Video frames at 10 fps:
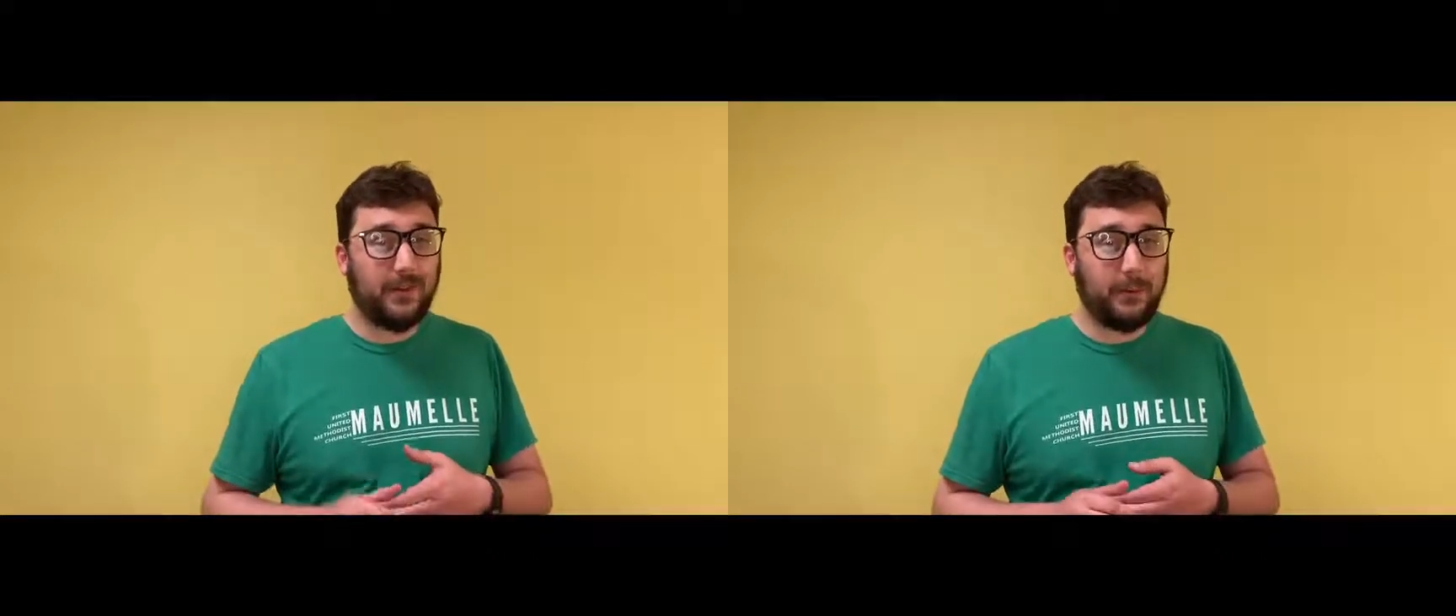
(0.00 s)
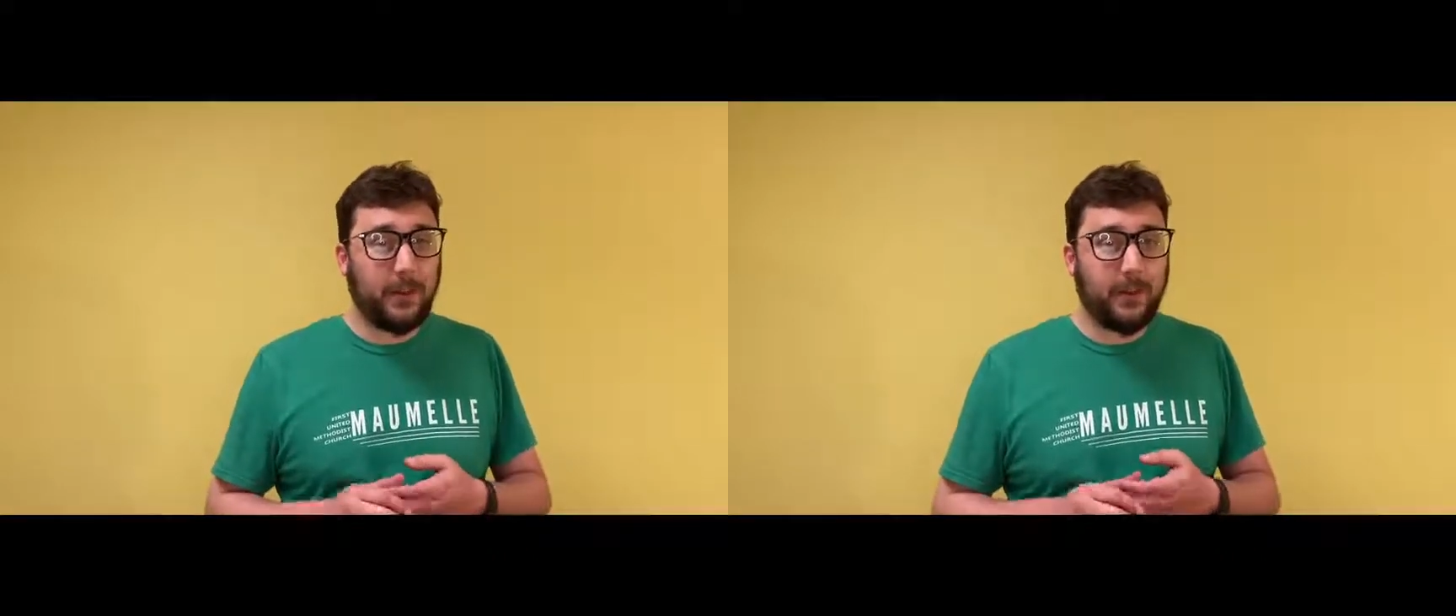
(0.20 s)

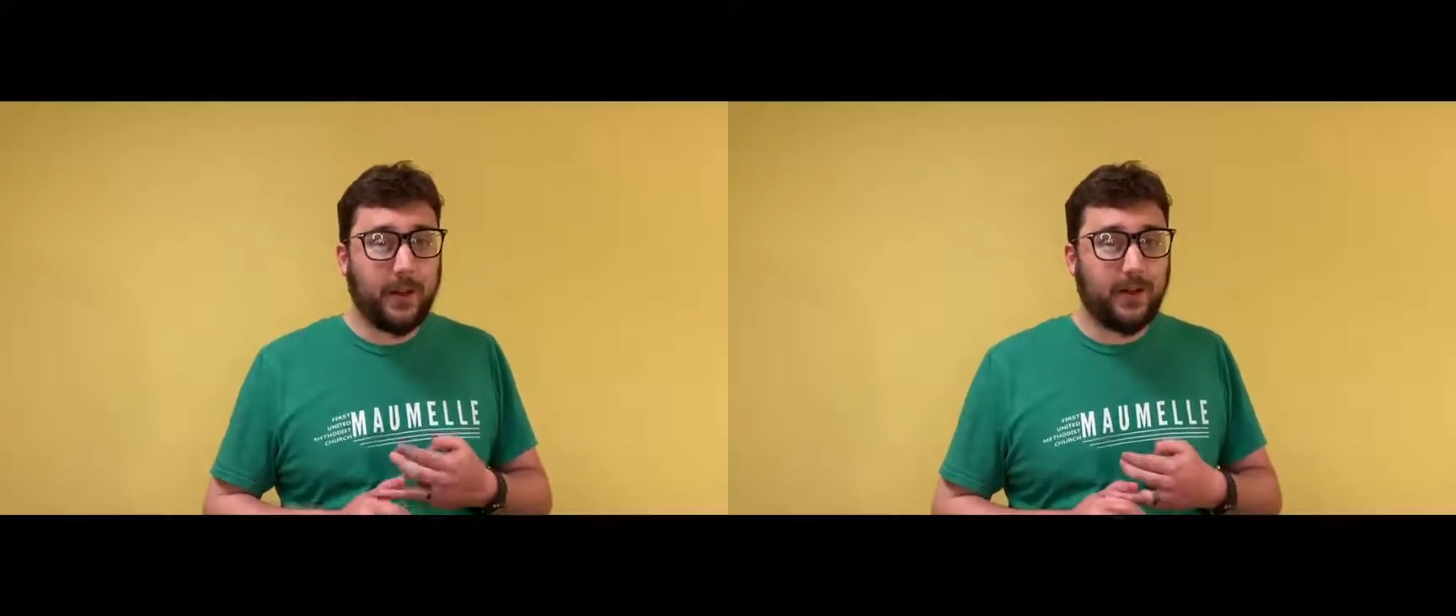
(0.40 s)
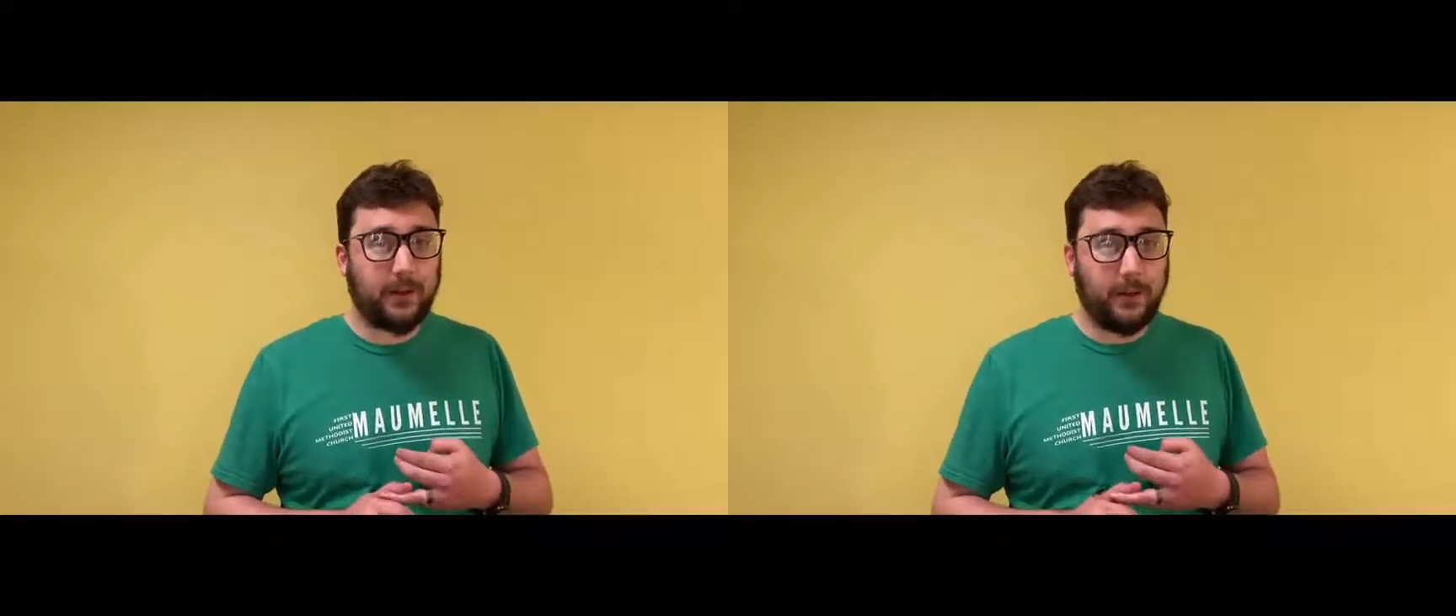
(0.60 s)
your mama
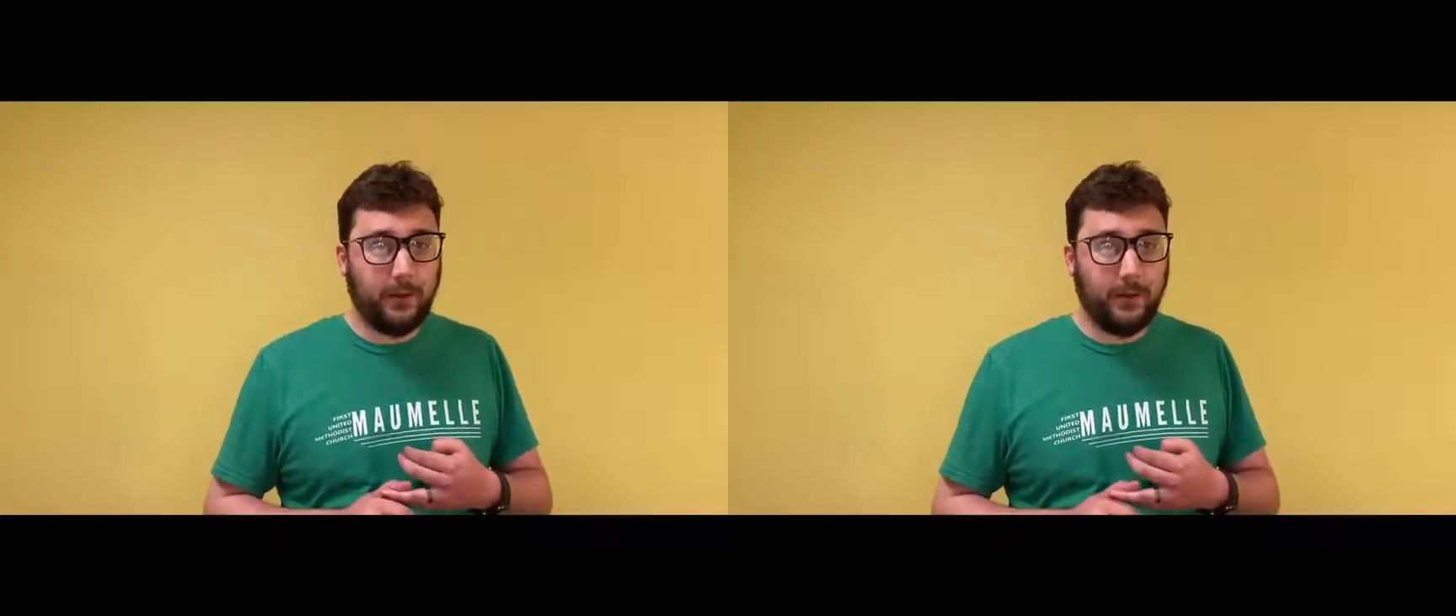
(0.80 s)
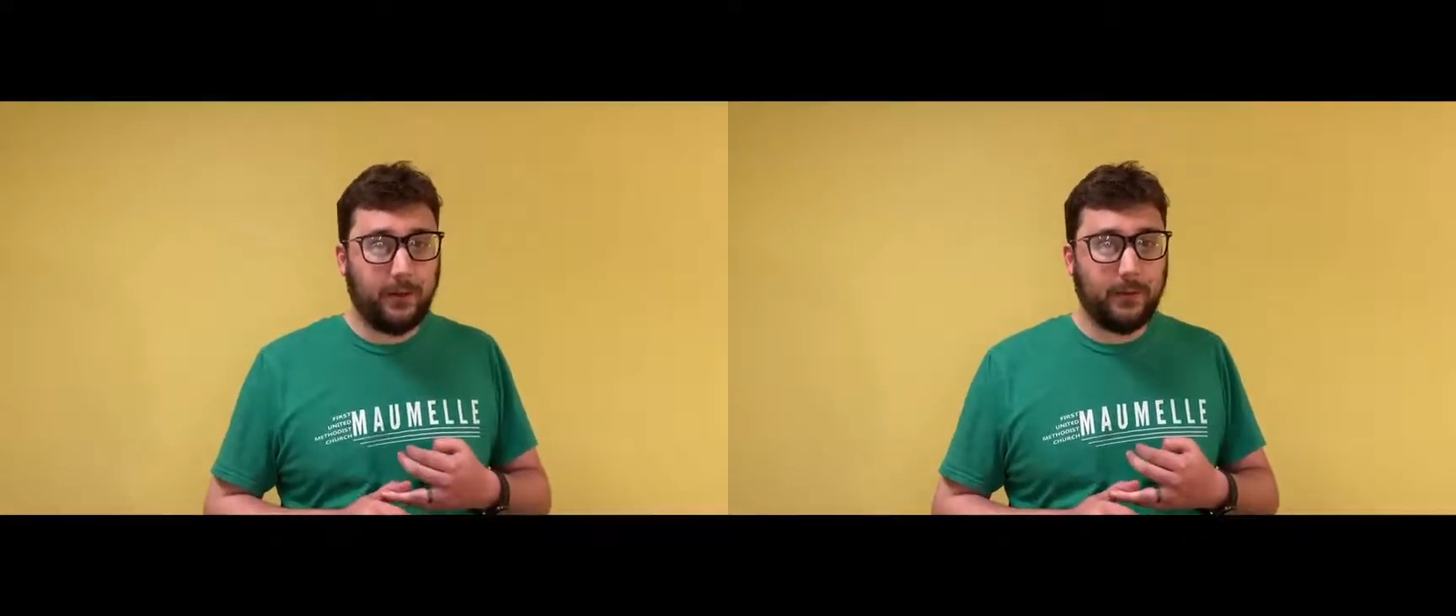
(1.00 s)
asks you to
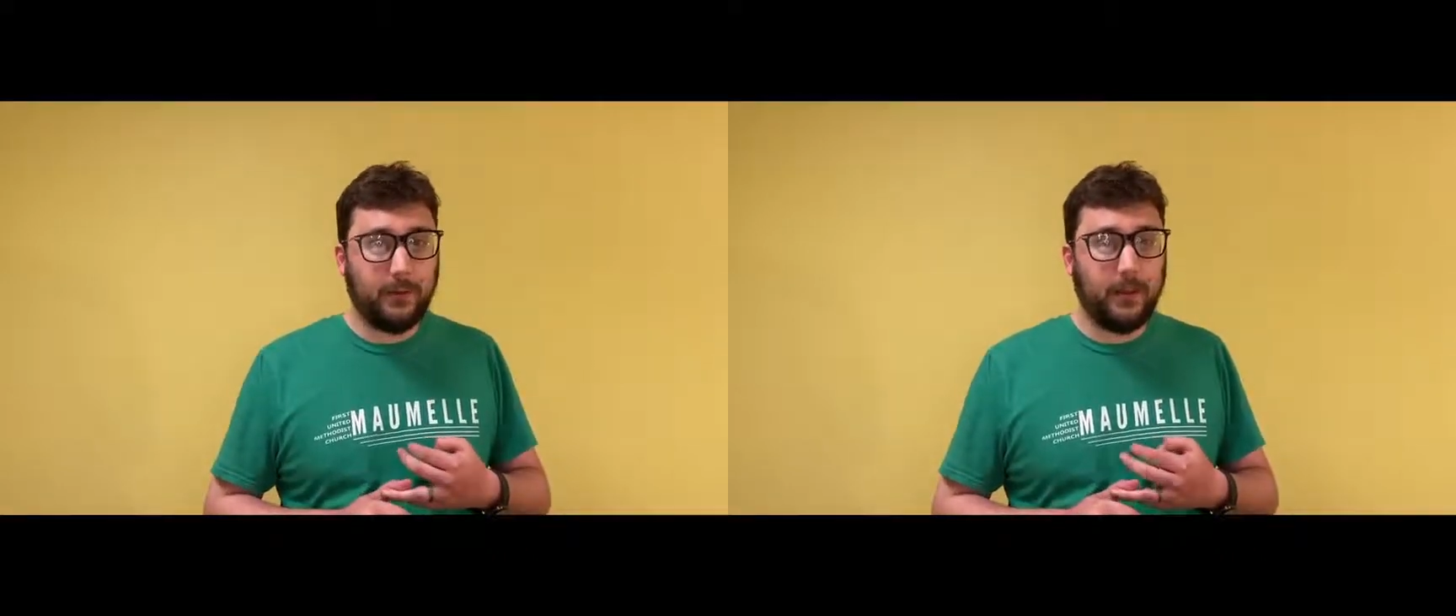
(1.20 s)
do.